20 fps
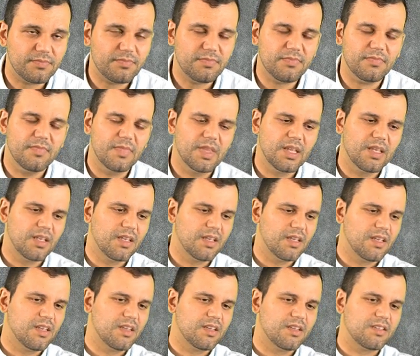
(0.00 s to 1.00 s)
Mm-hmm.
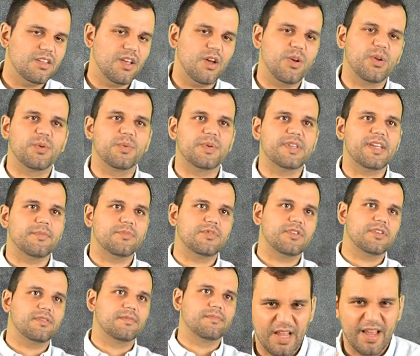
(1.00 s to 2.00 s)
Total
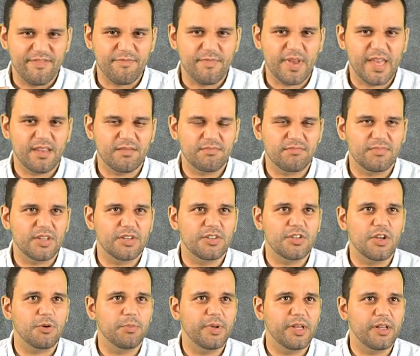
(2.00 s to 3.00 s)
redemption. I met a
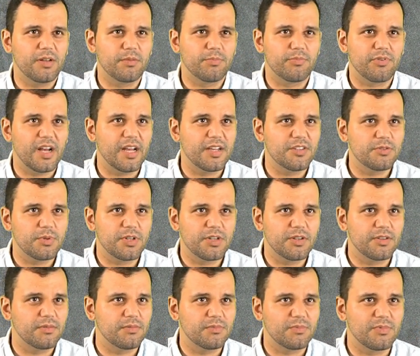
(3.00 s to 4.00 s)
Nobel Prize
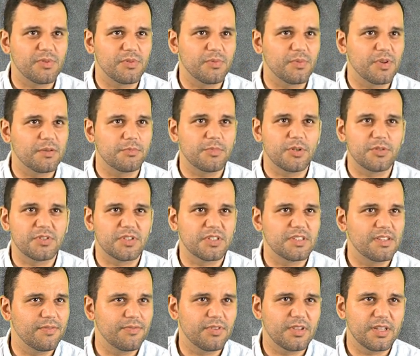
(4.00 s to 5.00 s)
winner with one of the most
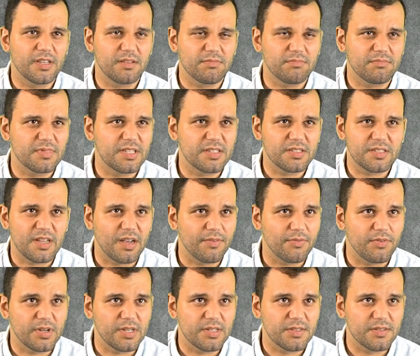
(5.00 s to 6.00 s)
significant
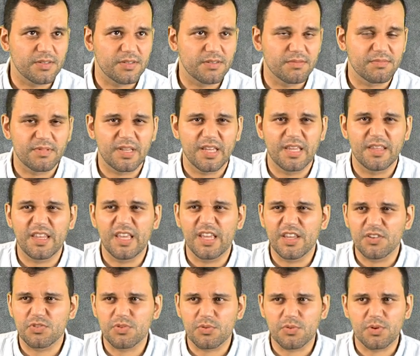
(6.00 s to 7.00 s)
discoveries in the
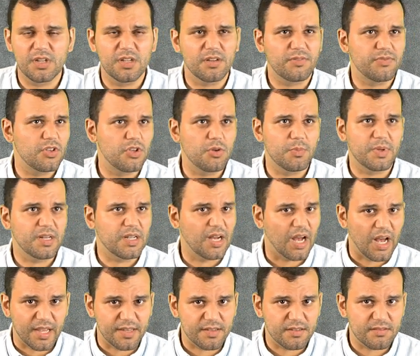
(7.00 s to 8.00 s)
history of
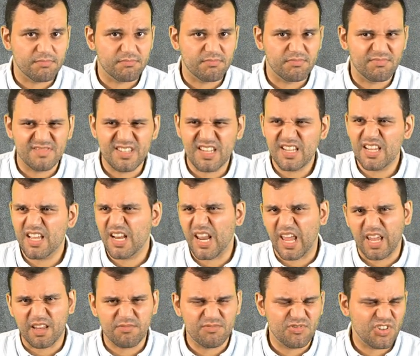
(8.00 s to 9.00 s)
humankind.
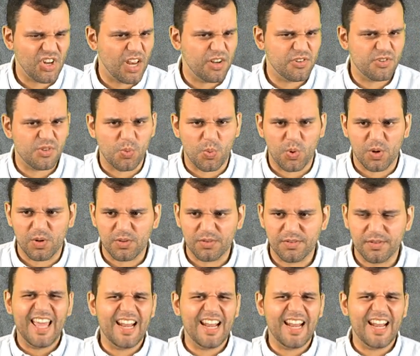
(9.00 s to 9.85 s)
DNA changed the world.